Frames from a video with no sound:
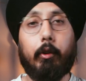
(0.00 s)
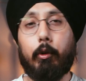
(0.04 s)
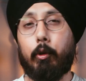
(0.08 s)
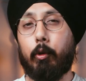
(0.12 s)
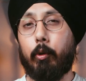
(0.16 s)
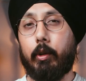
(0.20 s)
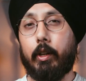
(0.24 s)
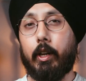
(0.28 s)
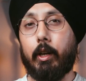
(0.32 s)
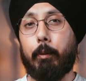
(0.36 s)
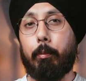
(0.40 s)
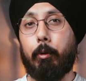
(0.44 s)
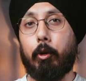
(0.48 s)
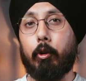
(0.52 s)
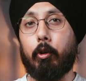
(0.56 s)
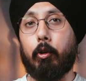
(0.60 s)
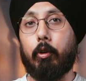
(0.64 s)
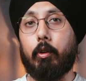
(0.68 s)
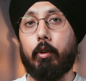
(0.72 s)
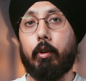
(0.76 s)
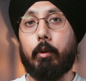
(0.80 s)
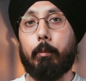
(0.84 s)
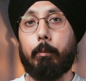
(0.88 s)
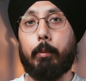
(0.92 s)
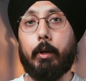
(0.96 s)
don't get me
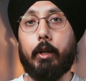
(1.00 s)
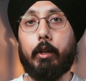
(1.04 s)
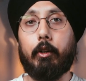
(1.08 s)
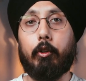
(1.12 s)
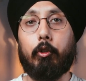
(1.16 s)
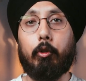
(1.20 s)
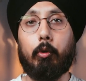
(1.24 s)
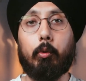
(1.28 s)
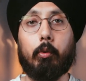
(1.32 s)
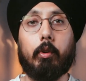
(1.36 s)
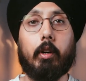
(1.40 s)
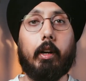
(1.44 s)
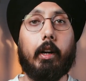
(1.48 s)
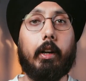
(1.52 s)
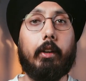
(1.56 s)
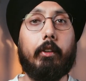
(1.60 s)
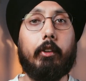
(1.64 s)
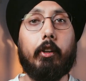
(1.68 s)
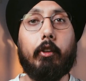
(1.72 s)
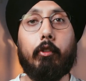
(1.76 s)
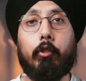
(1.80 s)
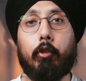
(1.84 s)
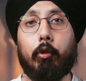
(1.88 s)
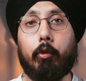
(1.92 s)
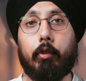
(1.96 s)
wrong, but you can't
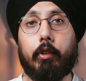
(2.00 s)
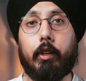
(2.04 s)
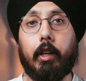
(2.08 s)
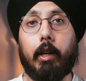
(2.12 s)
just use